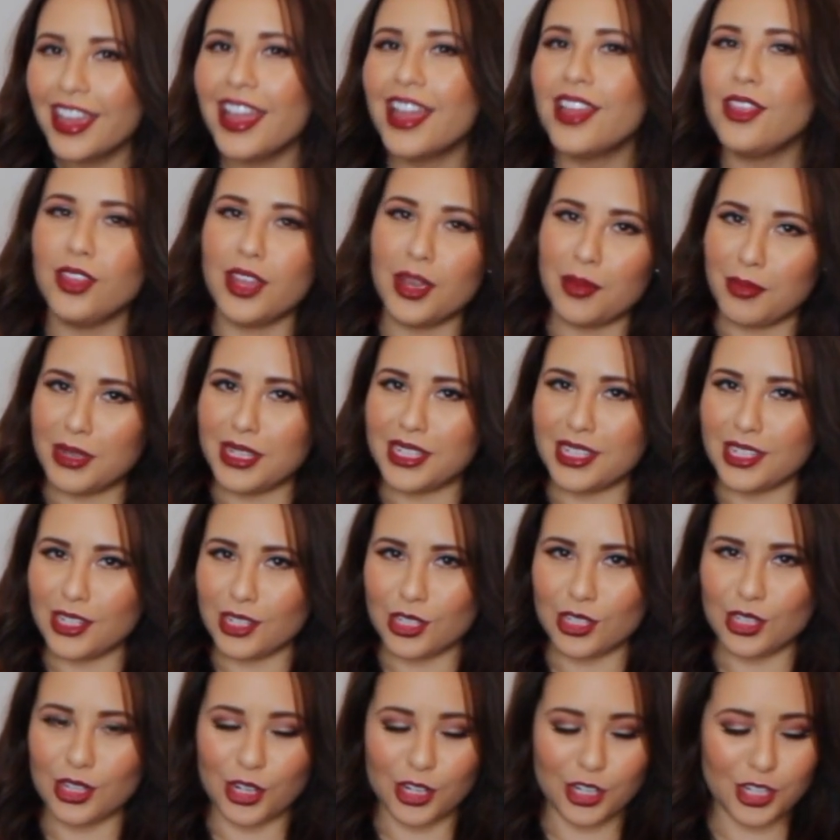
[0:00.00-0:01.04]
and that means
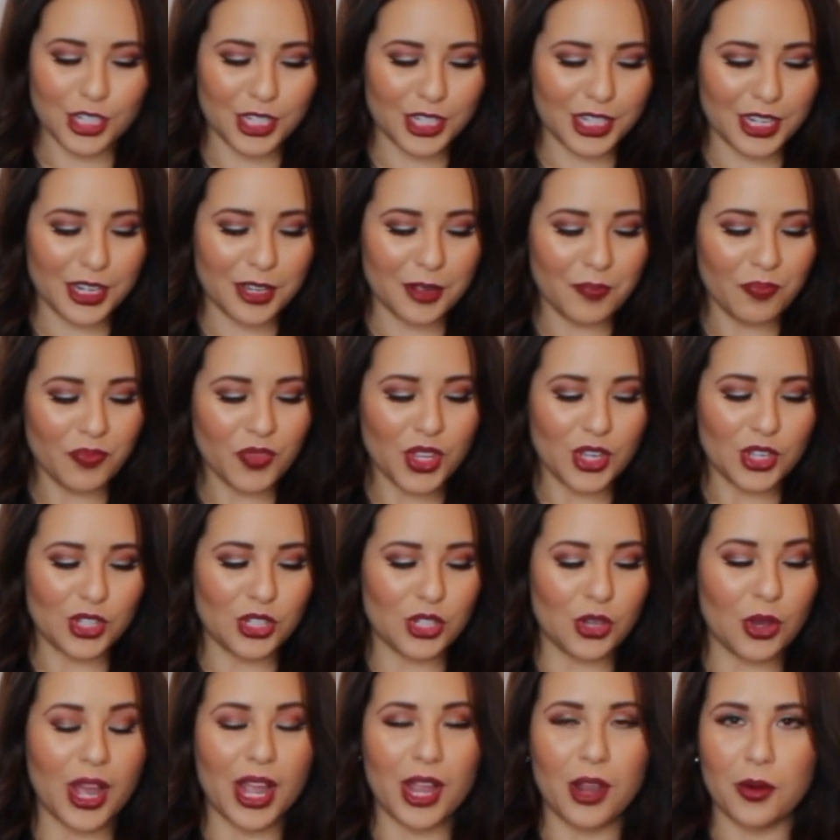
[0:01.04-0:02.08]
he's thirsty.
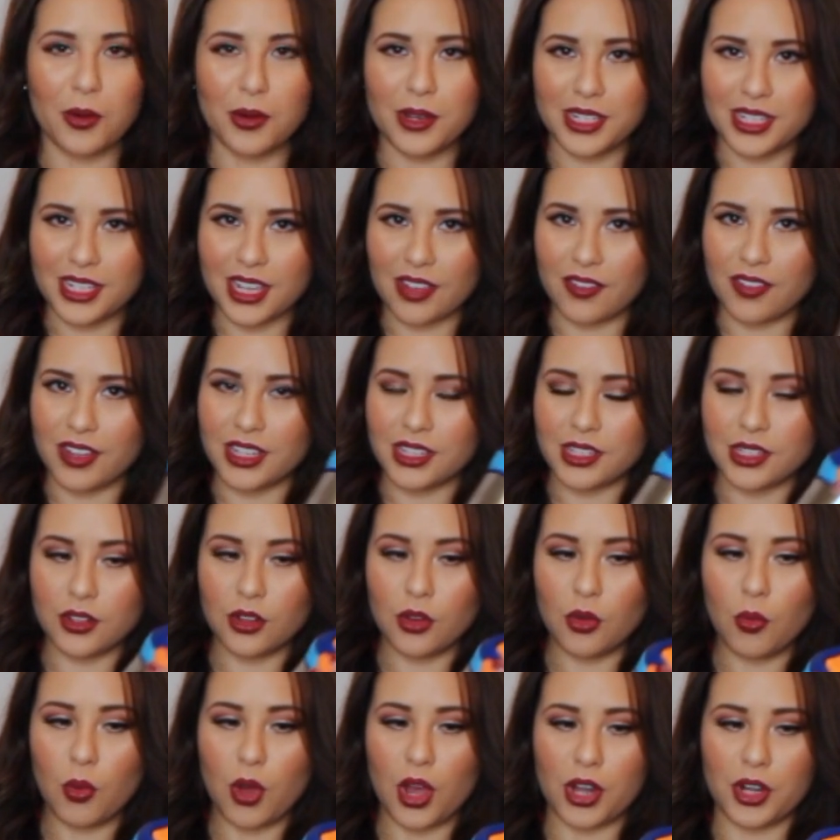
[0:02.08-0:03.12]
So I always have his
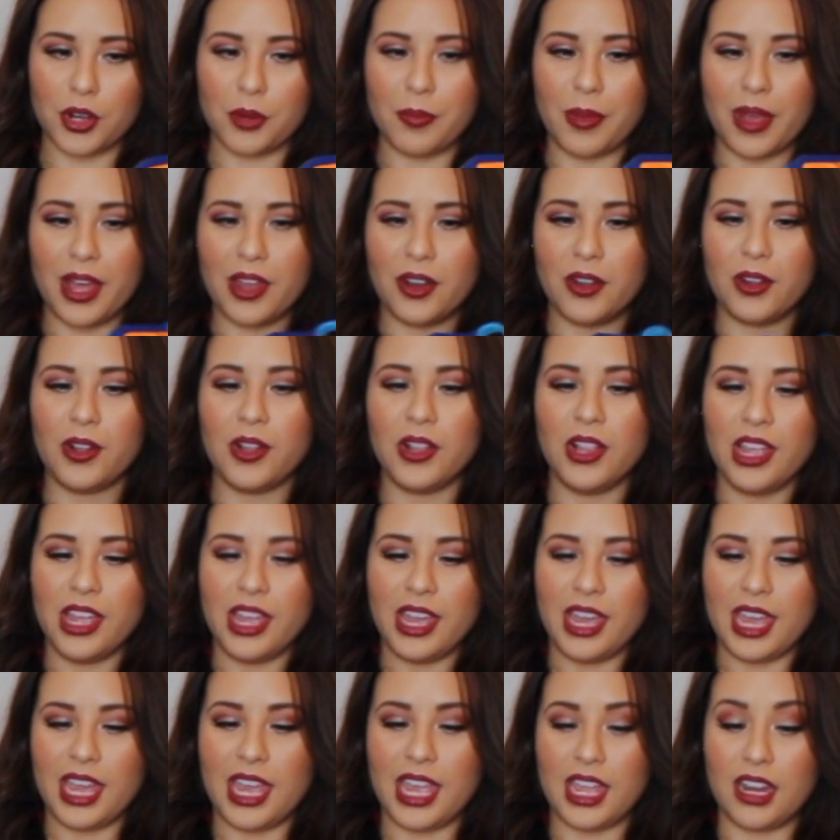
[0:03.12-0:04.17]
little water bottle.
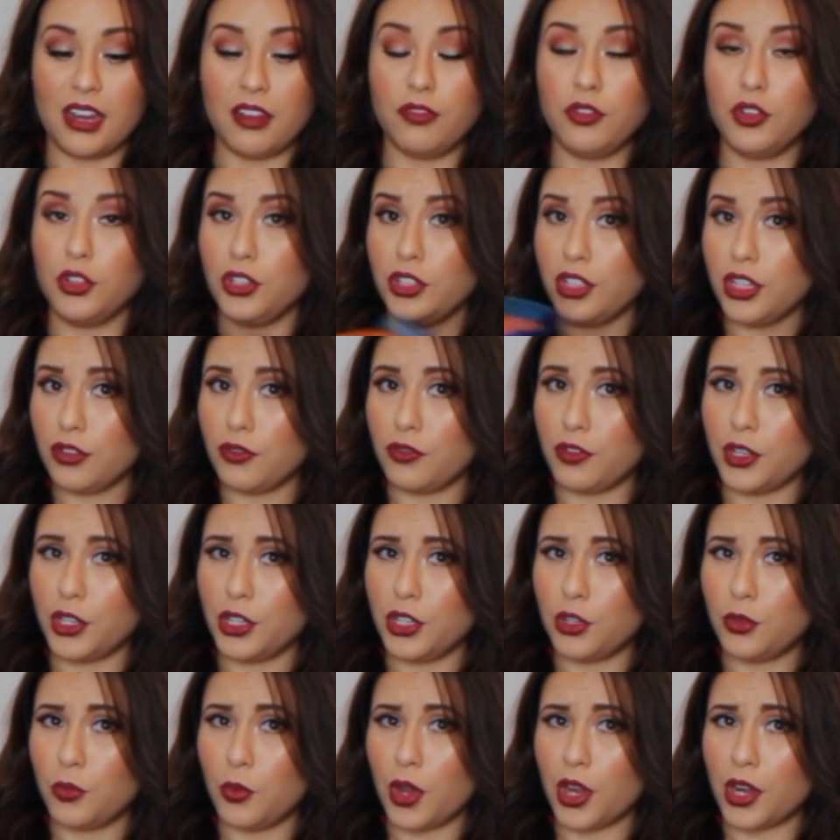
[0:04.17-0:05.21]
And if you're looking for a
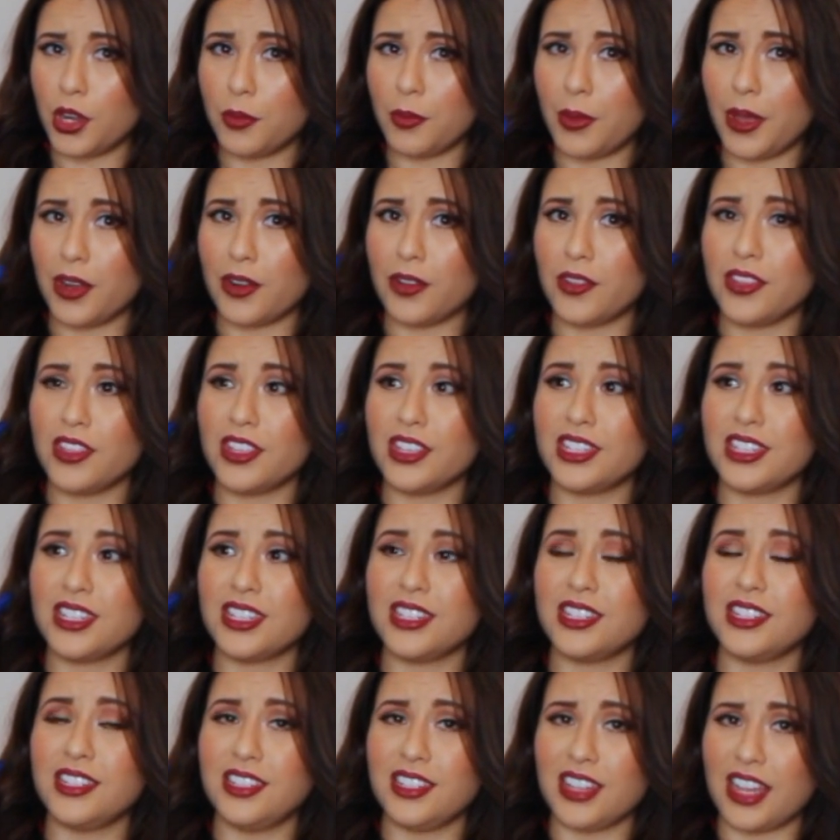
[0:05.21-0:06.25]
good water bottle, this
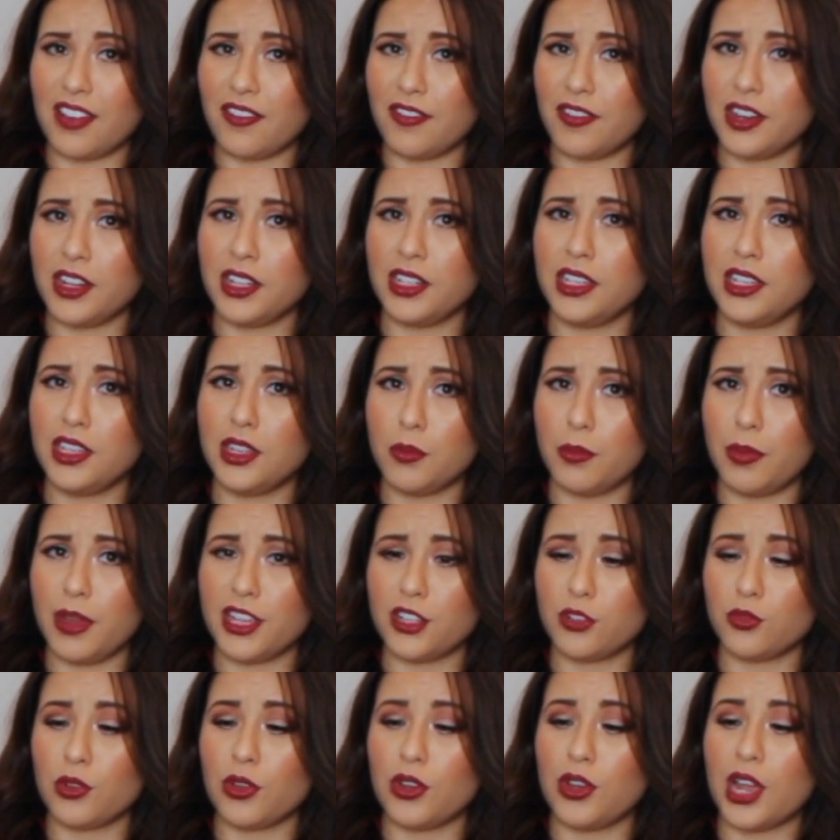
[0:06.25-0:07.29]
is definitely the
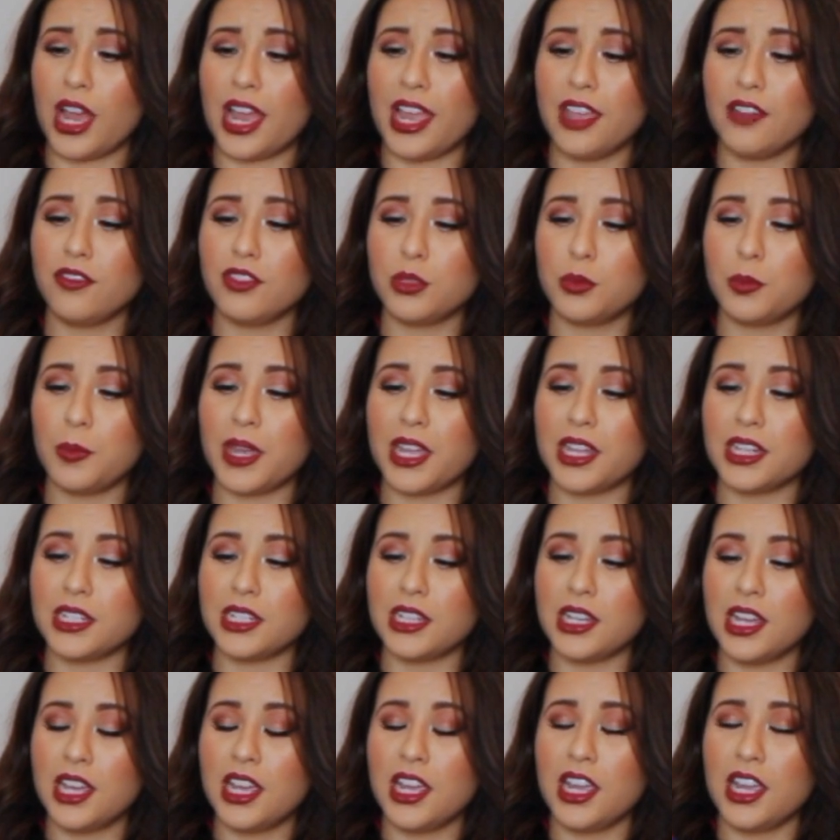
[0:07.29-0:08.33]
best one. I have
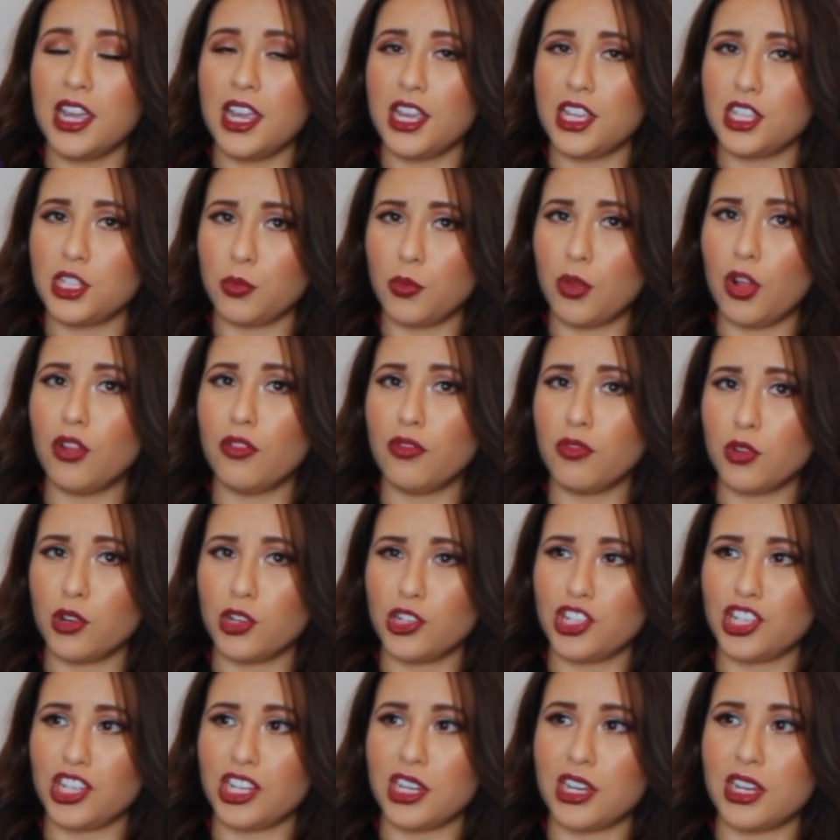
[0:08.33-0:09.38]
spent a small
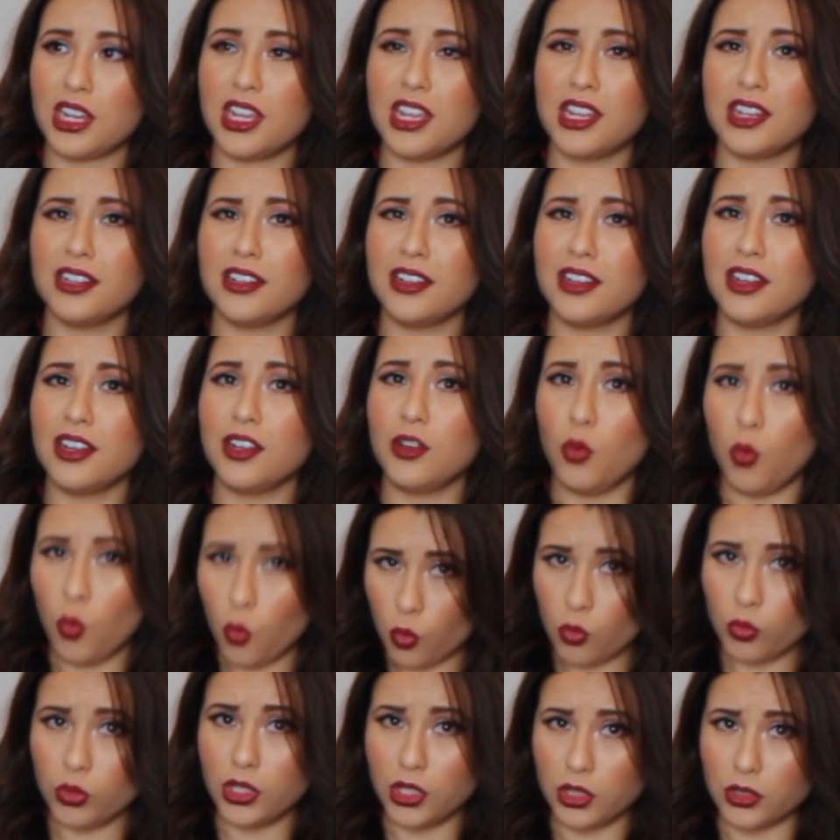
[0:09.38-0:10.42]
fortune in
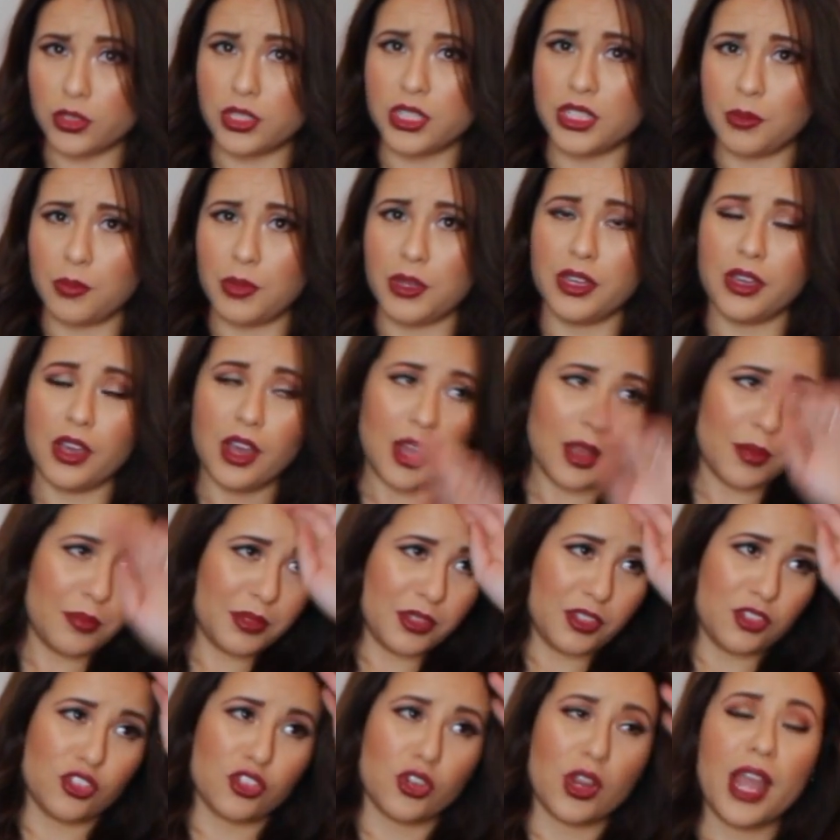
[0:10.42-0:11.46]
little sippy
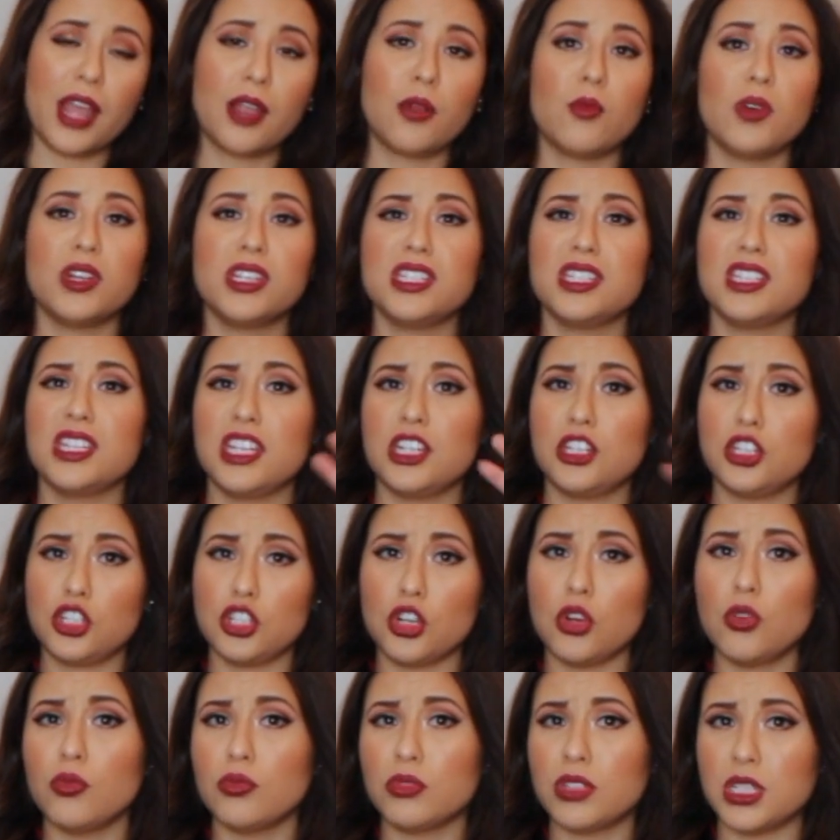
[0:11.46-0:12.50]
cups and trying ones that
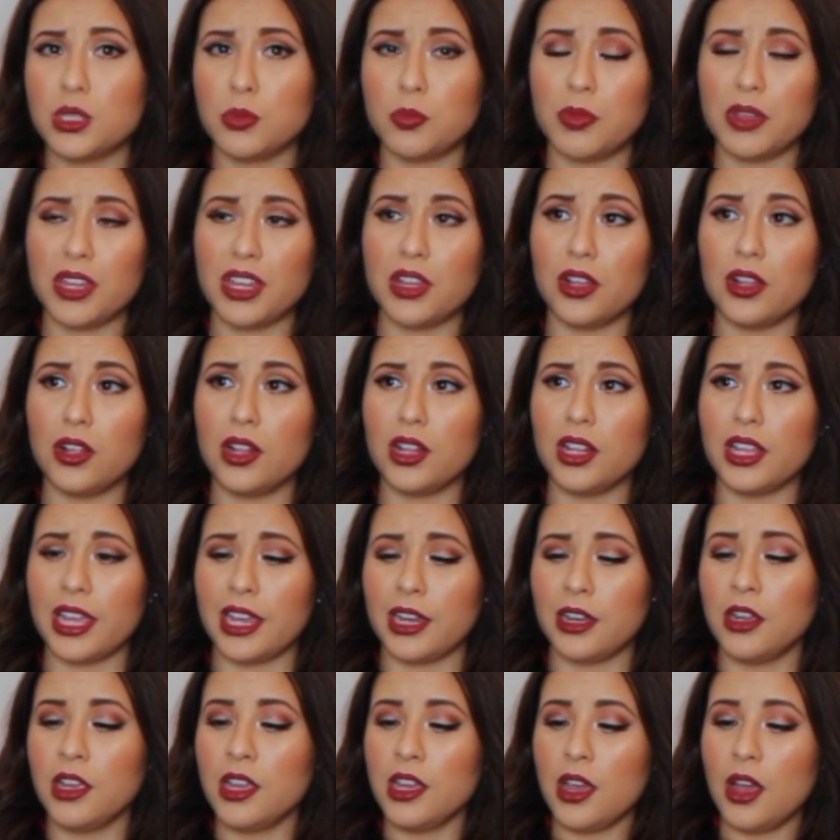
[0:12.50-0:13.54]
don't spill.
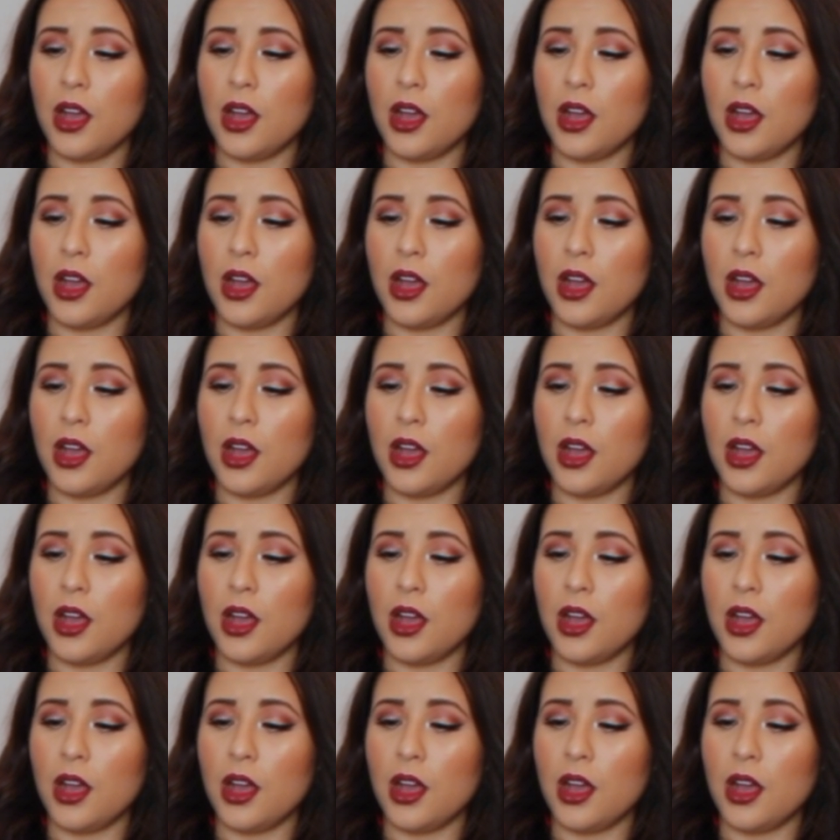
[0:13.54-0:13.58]
And